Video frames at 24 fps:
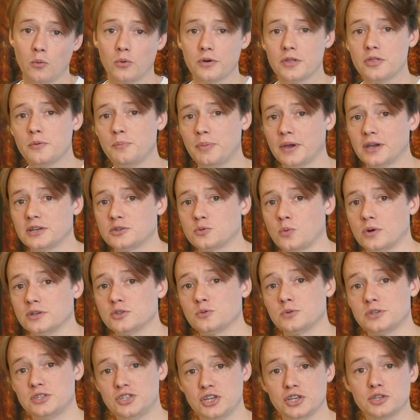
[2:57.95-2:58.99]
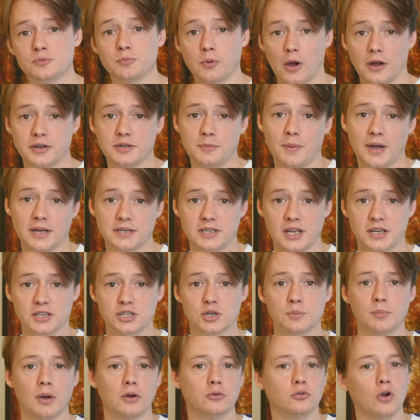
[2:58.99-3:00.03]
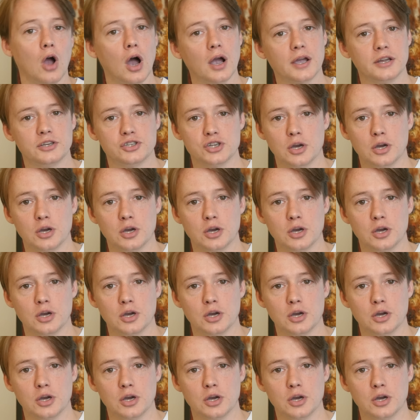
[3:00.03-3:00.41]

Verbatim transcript: One of the biggest ones was just brought to my attention by Rocket